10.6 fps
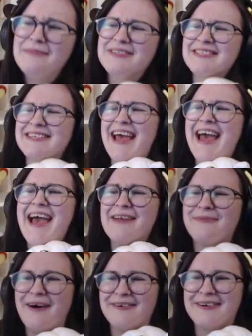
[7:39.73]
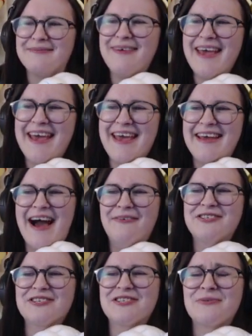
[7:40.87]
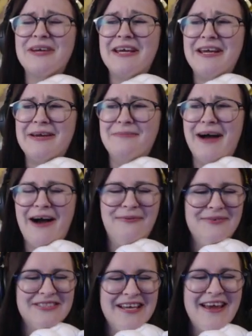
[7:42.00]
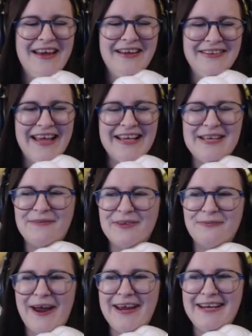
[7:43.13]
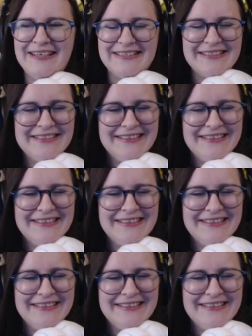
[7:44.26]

I'm scared. Welcome in. How was your stream? How was it? Thank you for the raid.